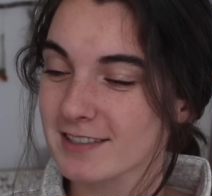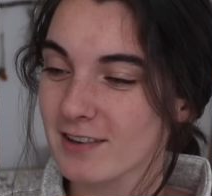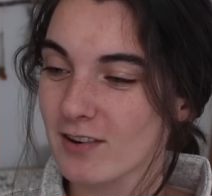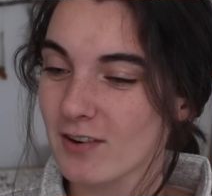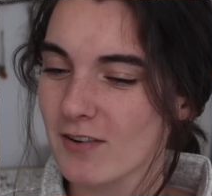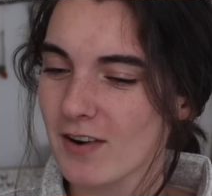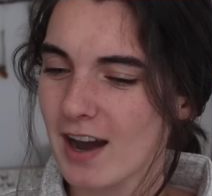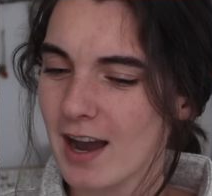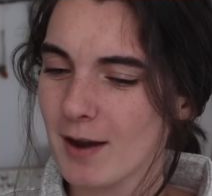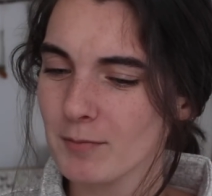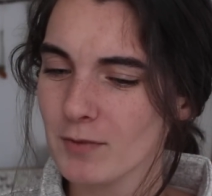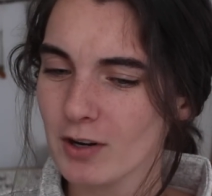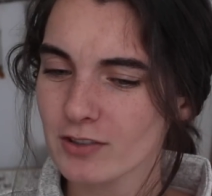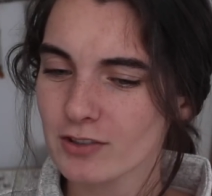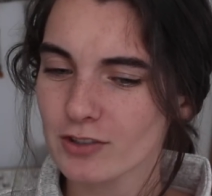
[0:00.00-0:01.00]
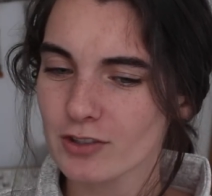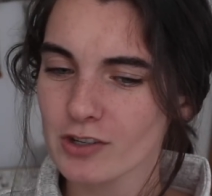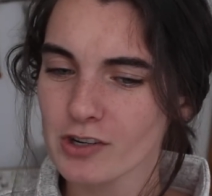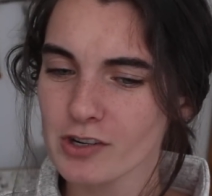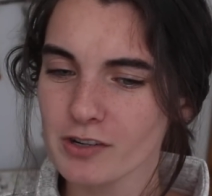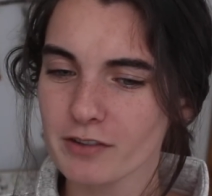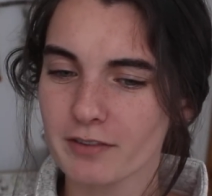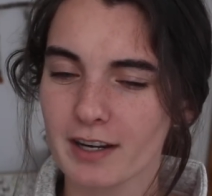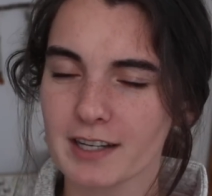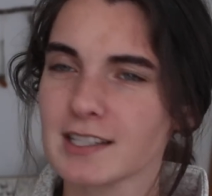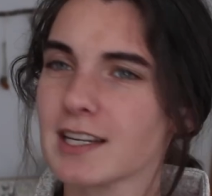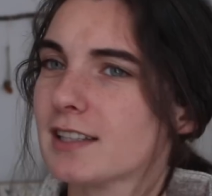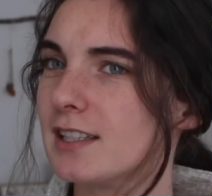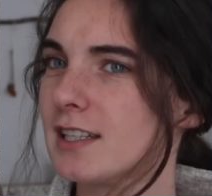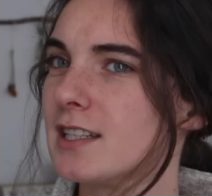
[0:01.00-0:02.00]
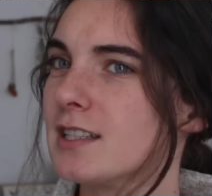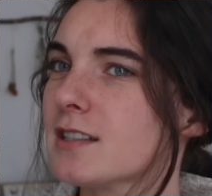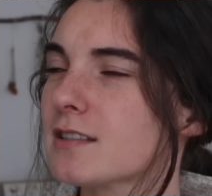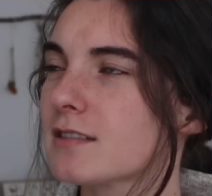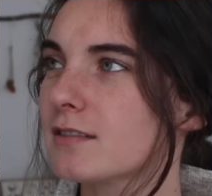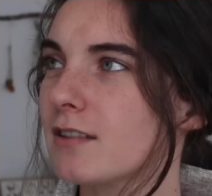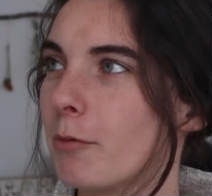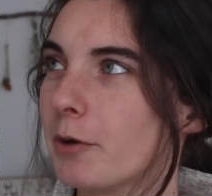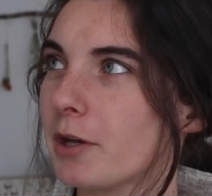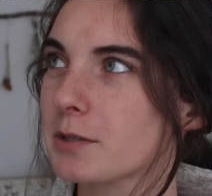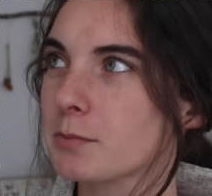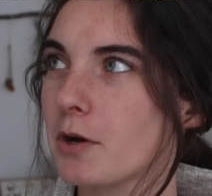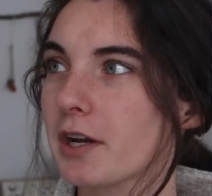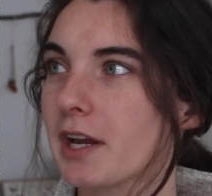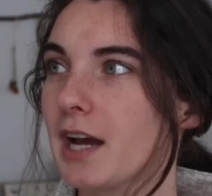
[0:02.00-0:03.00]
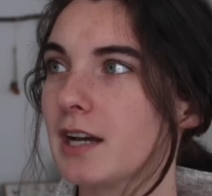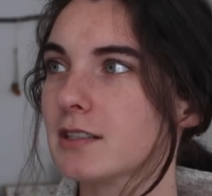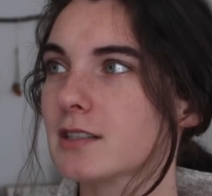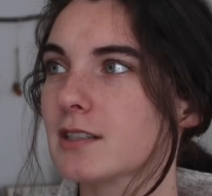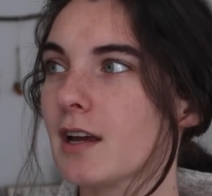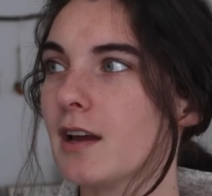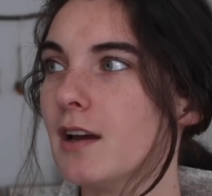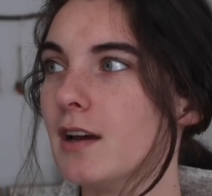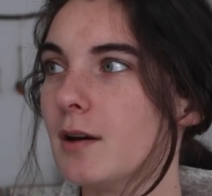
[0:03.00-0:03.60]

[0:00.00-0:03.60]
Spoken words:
So I'm not sure if I said this on my last podcast,